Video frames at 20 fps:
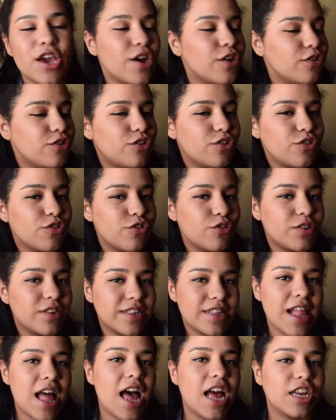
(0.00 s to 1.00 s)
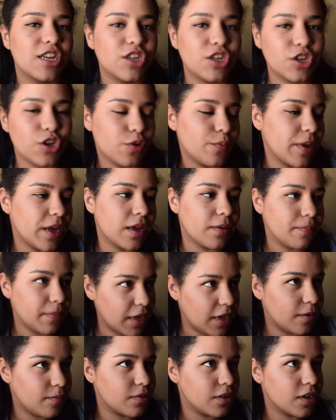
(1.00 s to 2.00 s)
go-to / no
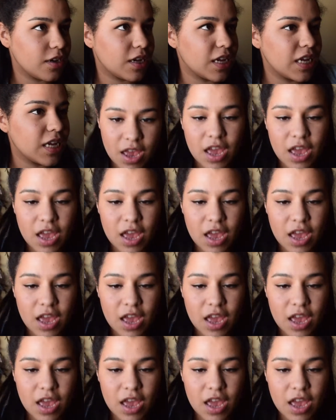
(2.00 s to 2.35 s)
makeup look.